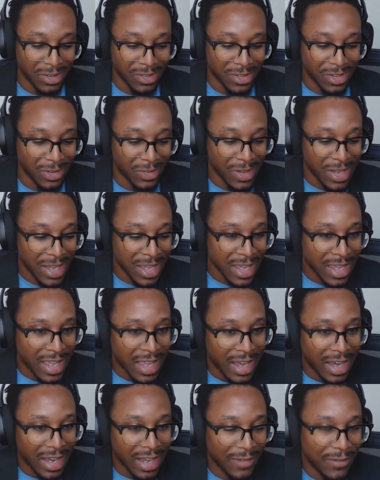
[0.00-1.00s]
So,
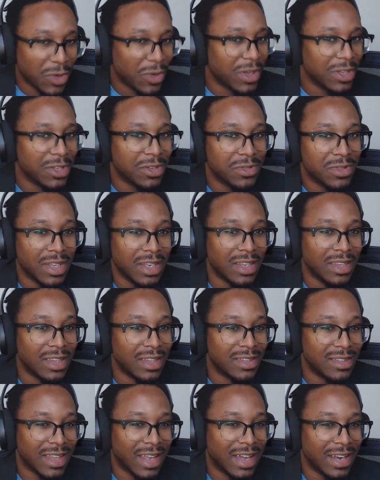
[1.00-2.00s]
uh, if you're interested in
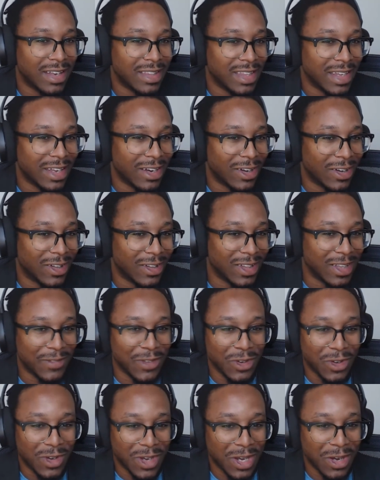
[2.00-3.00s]
this kind of thing at all, if
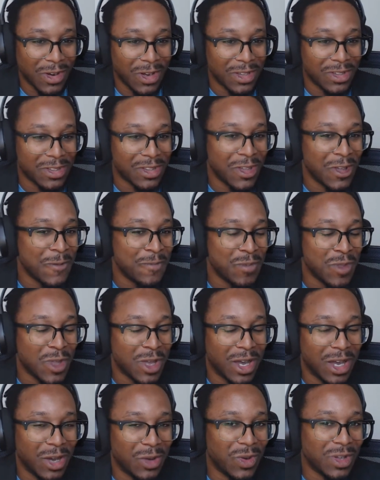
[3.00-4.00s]
you're curious
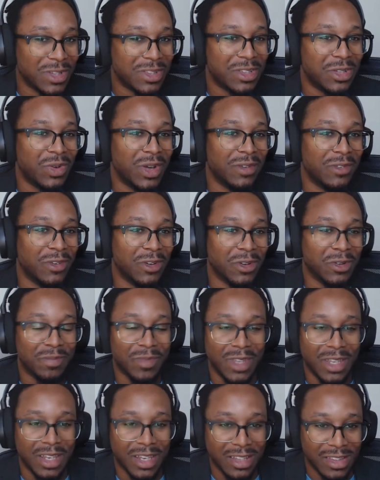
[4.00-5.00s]
uh, whatsoever,
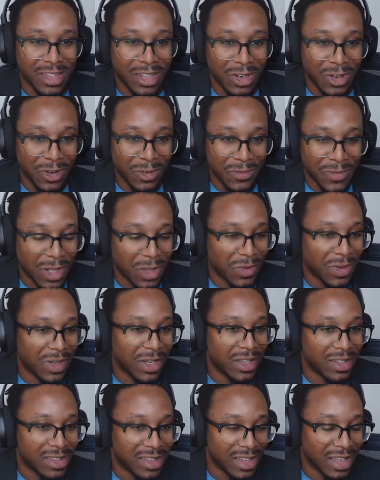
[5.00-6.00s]
consider following
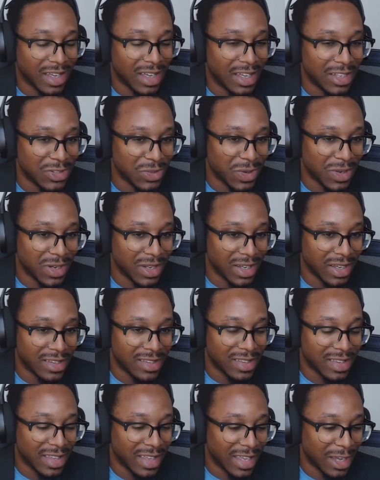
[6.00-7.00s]
us, uh, joining
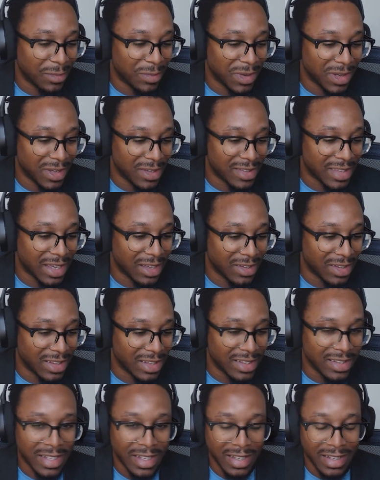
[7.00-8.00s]
us, helping us out,
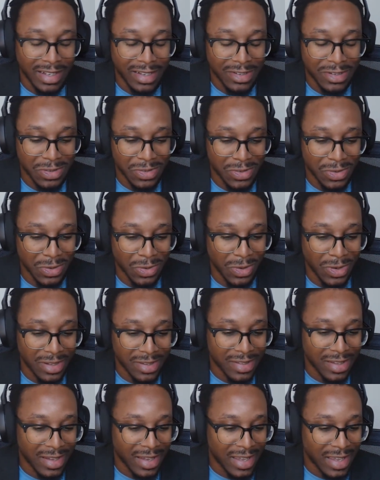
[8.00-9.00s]
telling us your
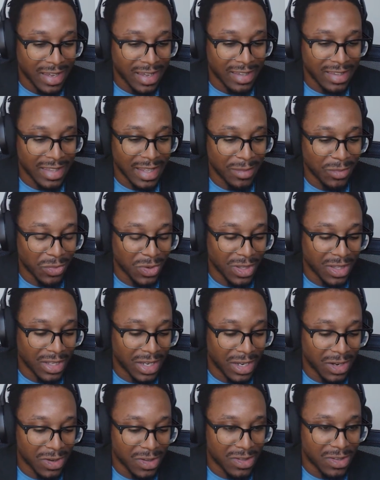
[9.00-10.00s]
stories, because I'm really
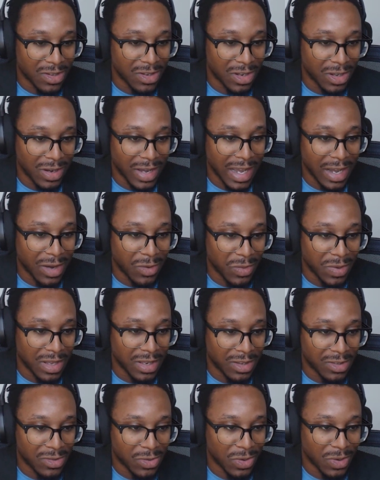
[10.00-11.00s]
curious to know how we
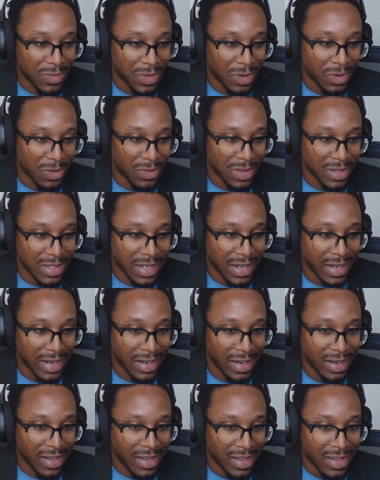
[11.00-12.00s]
can sort of turn the
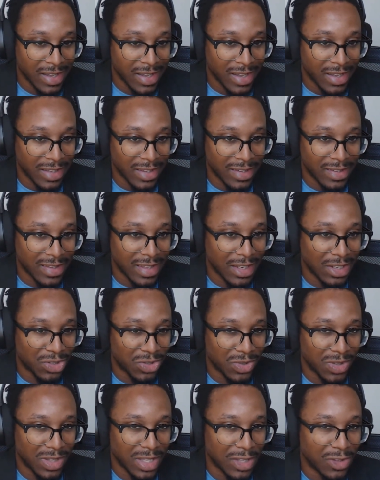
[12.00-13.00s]
tide in this
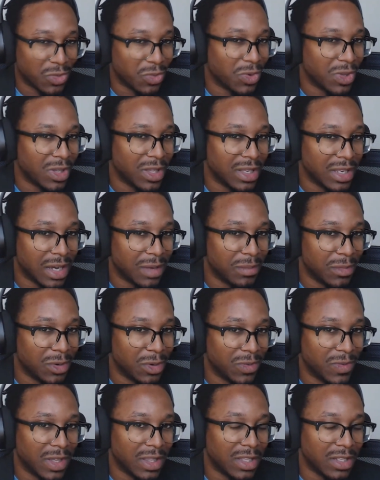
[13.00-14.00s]
industry that's really not
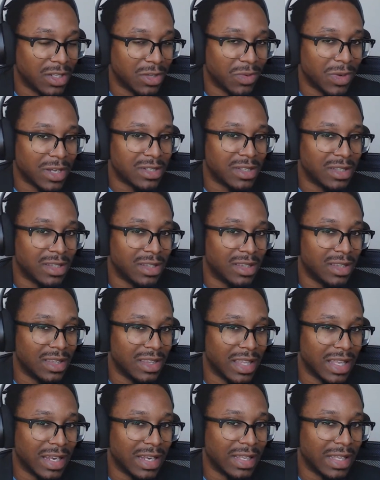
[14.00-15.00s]
moving in the direction
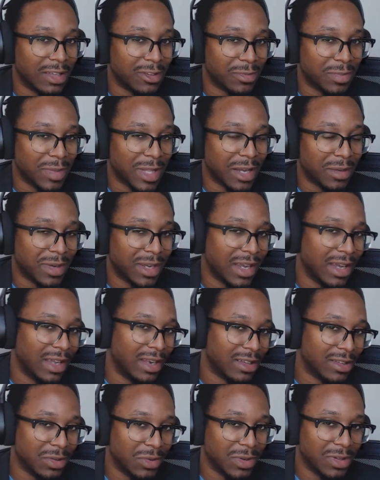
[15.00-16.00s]
that allows black mechanics to